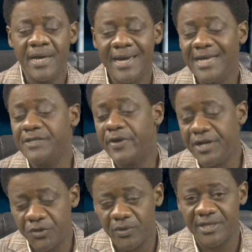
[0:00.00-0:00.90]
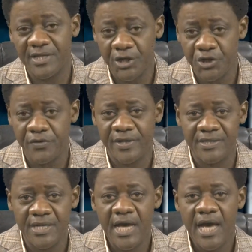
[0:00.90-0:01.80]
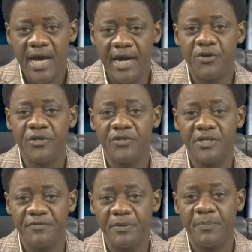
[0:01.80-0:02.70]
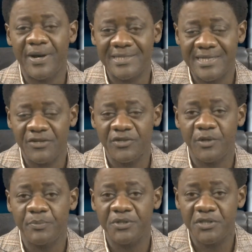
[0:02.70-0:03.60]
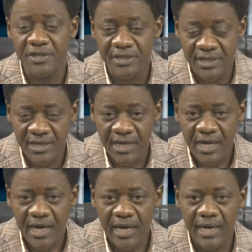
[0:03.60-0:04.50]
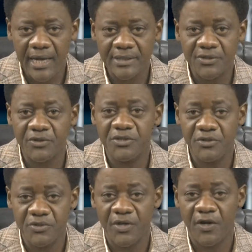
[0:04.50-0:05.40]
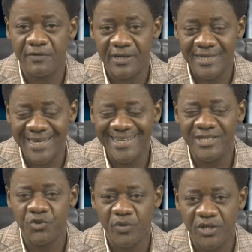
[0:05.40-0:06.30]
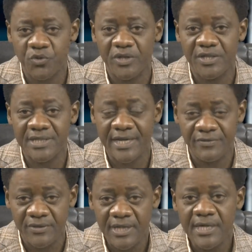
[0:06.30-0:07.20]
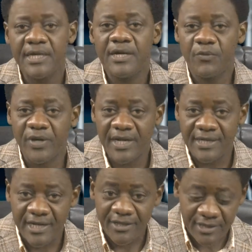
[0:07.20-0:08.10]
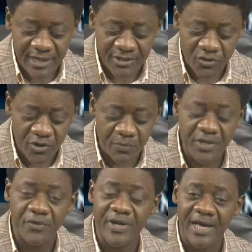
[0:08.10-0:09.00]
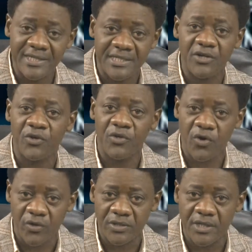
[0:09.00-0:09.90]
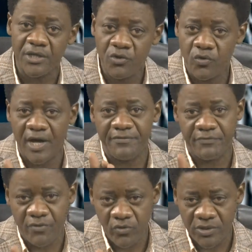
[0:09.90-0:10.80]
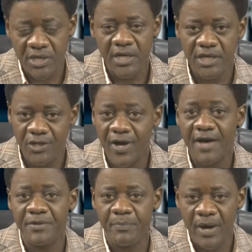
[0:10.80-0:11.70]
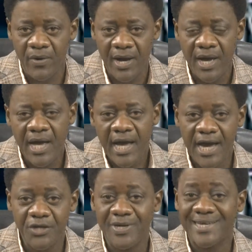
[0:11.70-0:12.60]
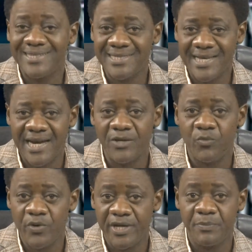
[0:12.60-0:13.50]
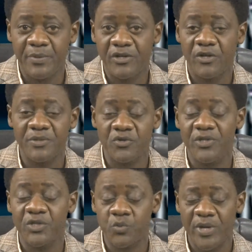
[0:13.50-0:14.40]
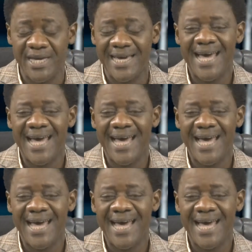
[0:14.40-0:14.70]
he's very sure that Nigerians are going to give the party another opportunity to continue to govern in 2027. Whether that is going to be a reality or not, you have the vote, you have the power, and you can decide where the pendulum is going to swing